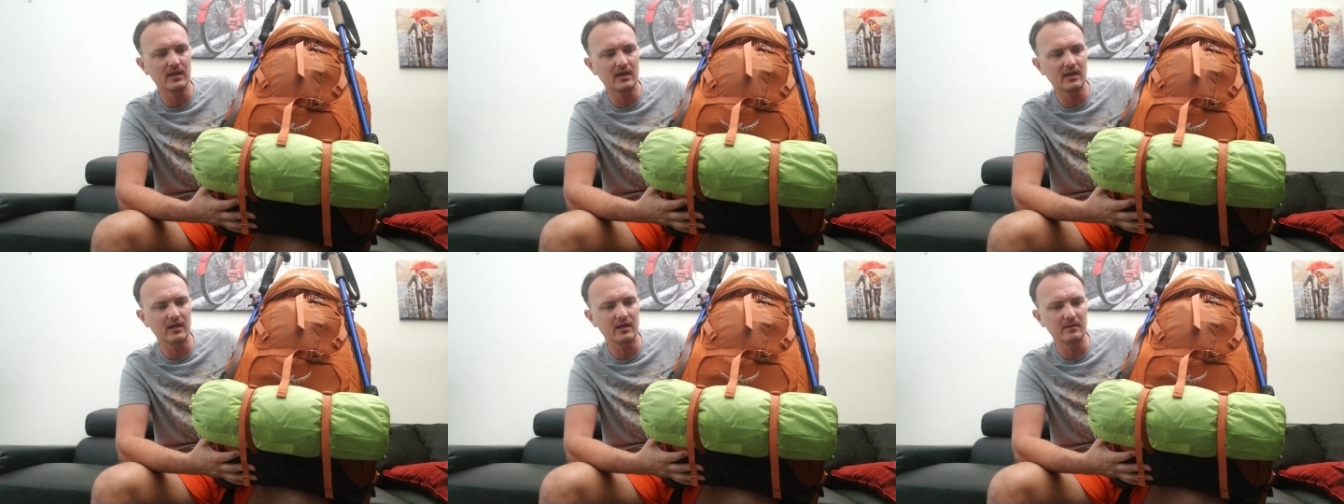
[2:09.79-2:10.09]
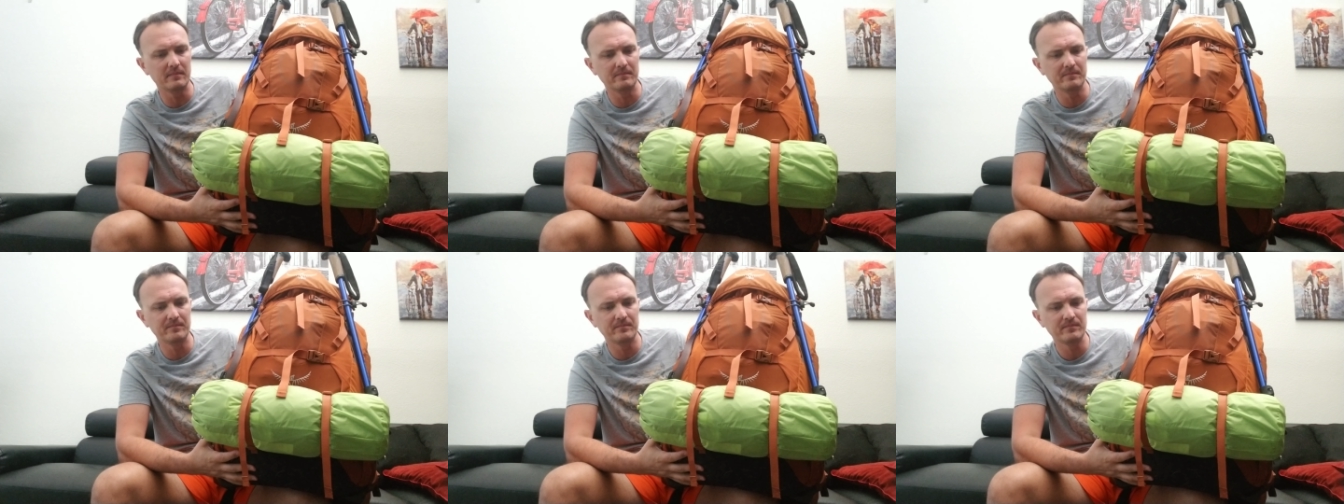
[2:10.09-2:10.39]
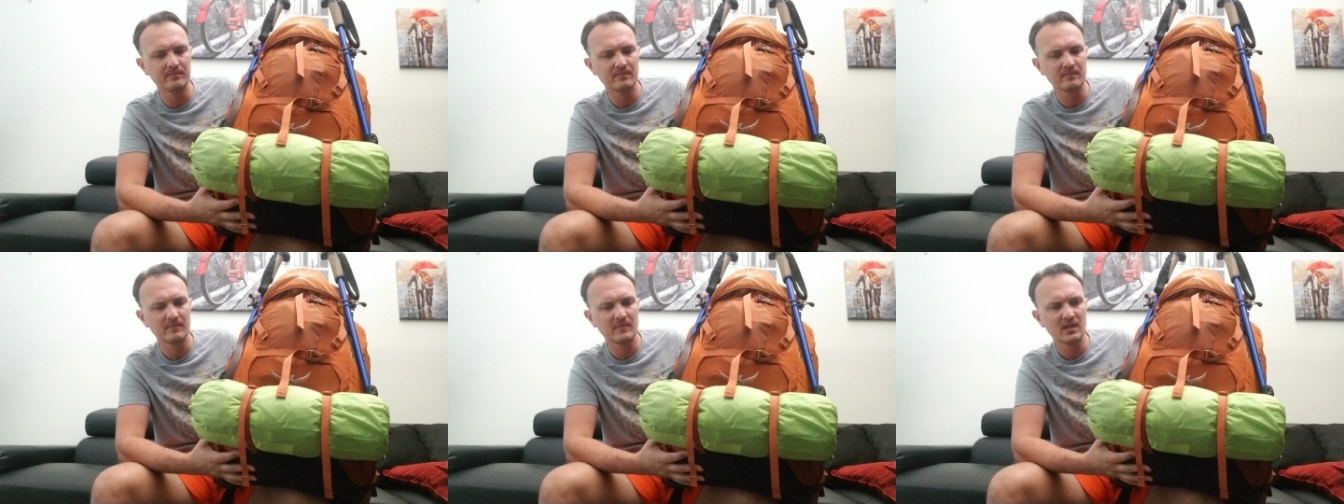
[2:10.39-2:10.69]

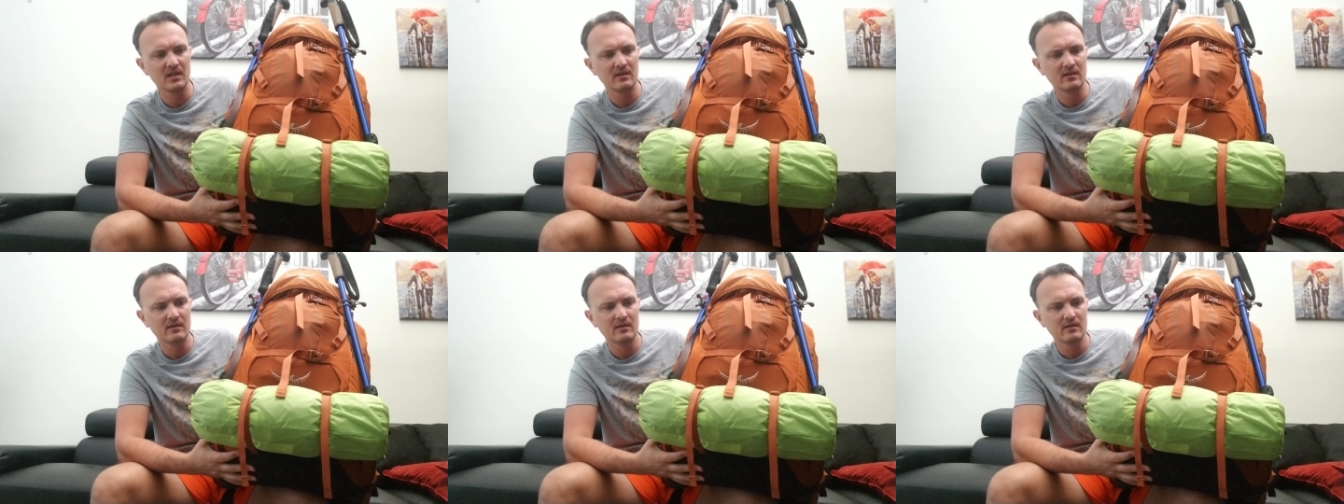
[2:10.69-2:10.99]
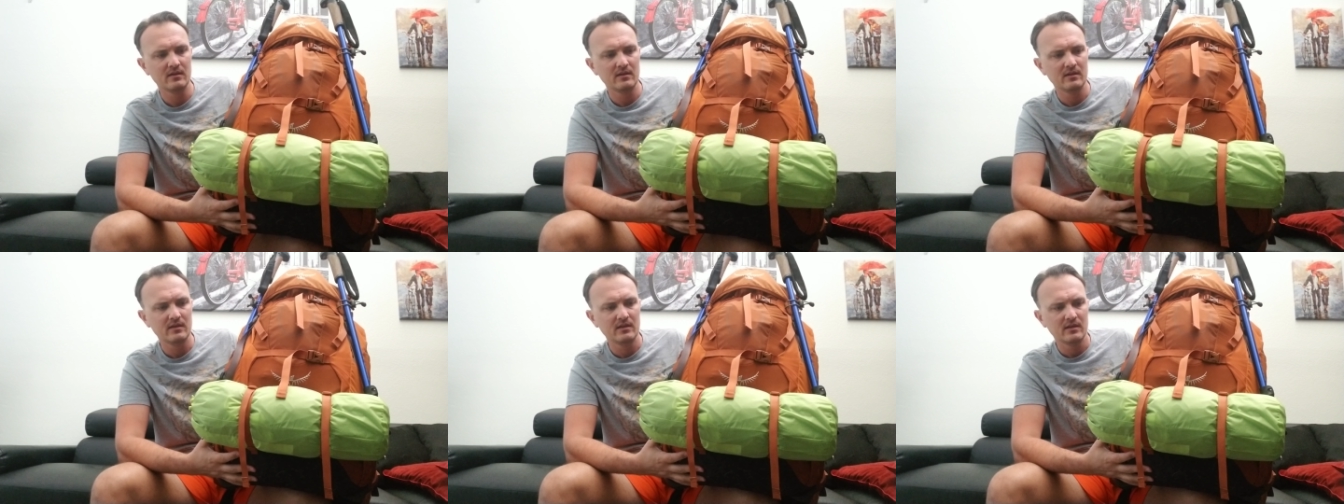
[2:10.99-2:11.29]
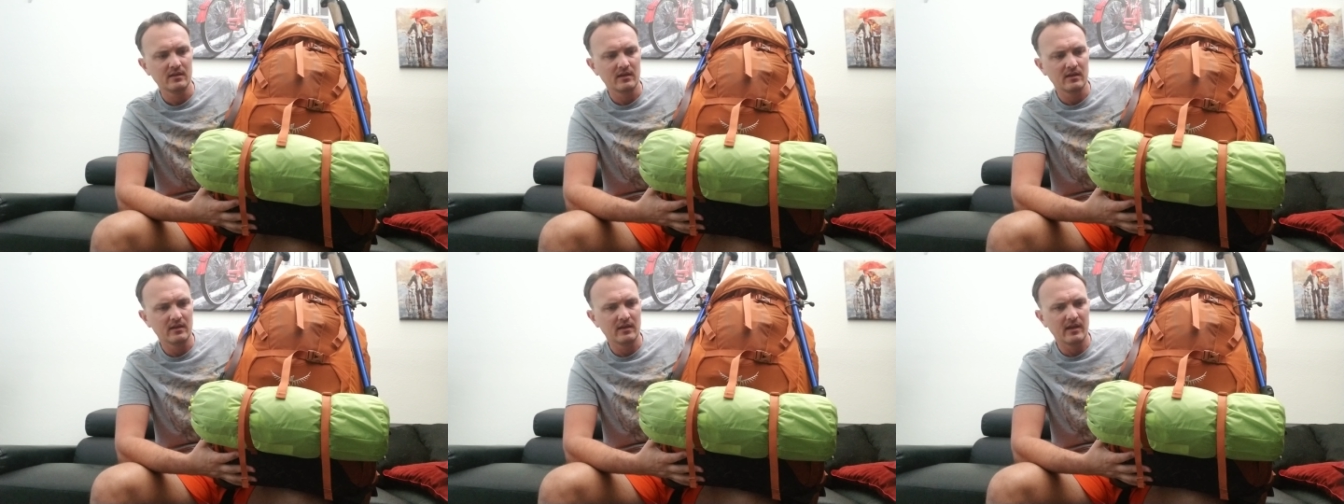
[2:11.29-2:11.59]

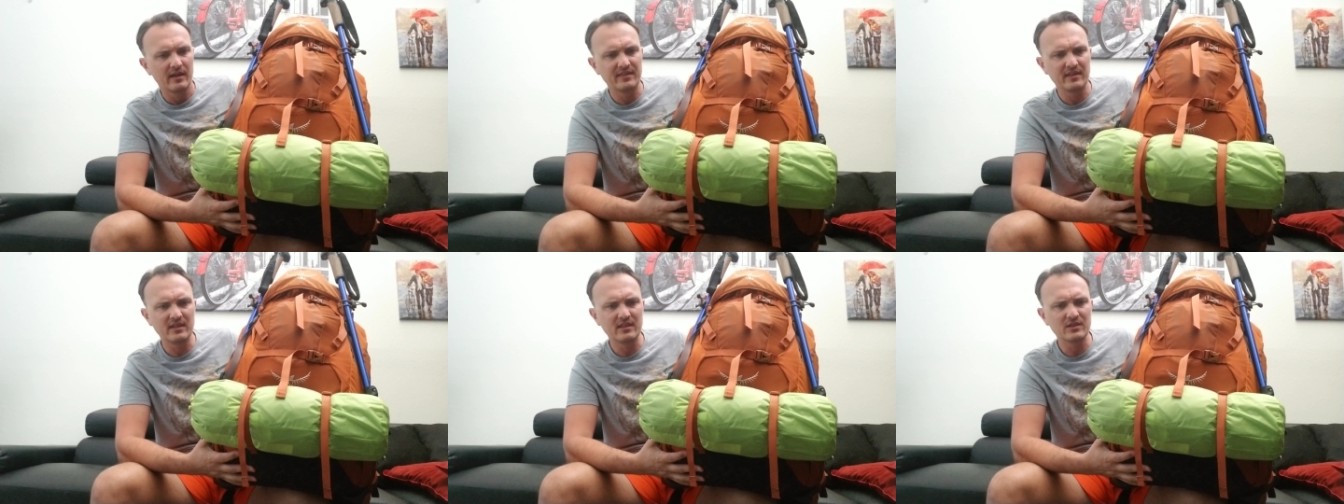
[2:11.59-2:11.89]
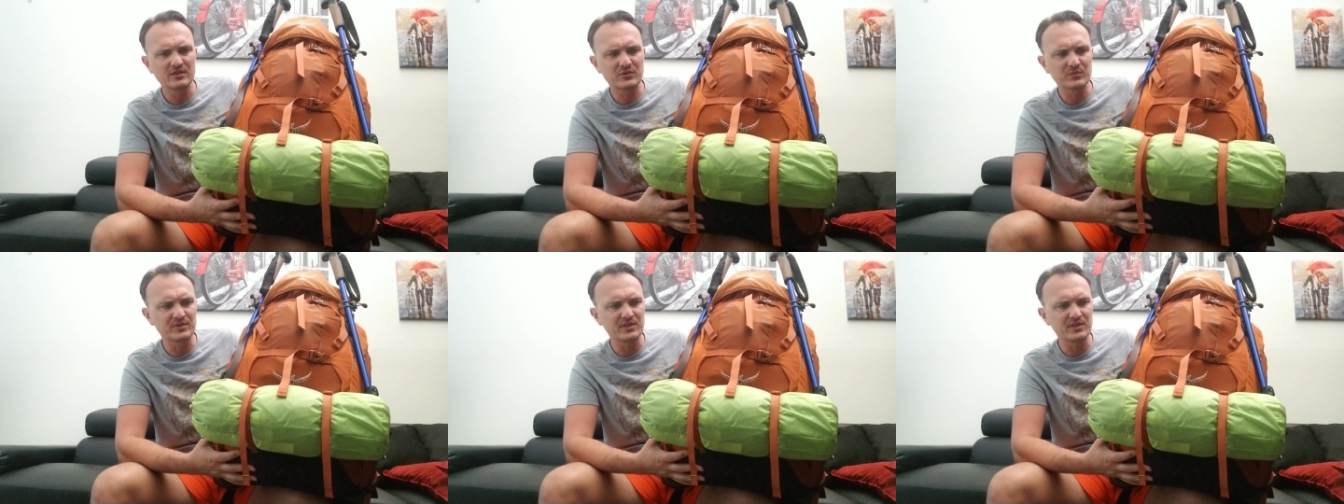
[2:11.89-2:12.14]
I think this